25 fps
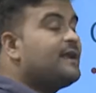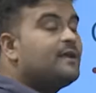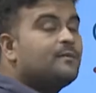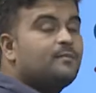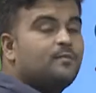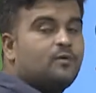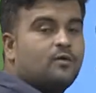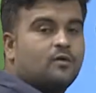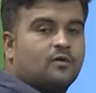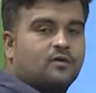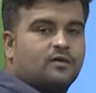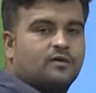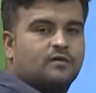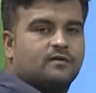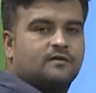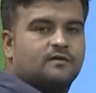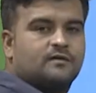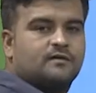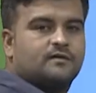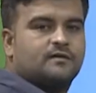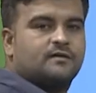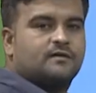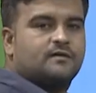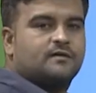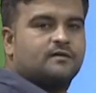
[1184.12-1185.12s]
a book,
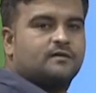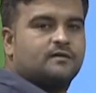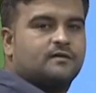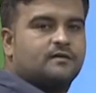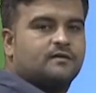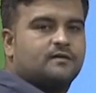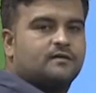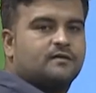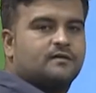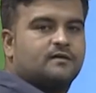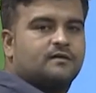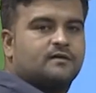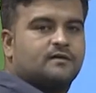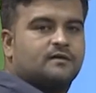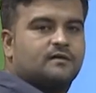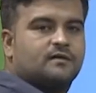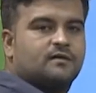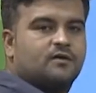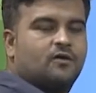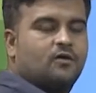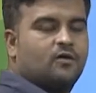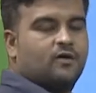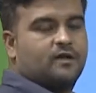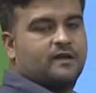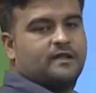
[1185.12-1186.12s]

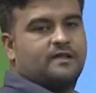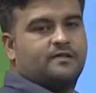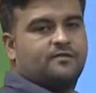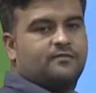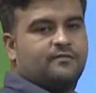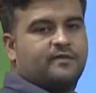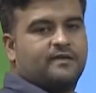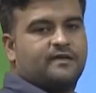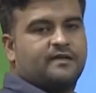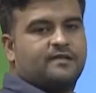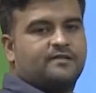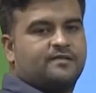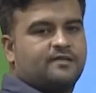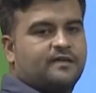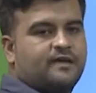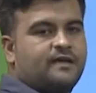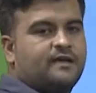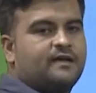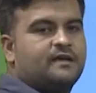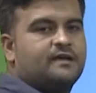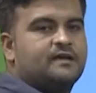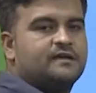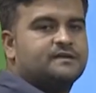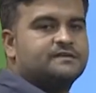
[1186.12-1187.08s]
or else we can say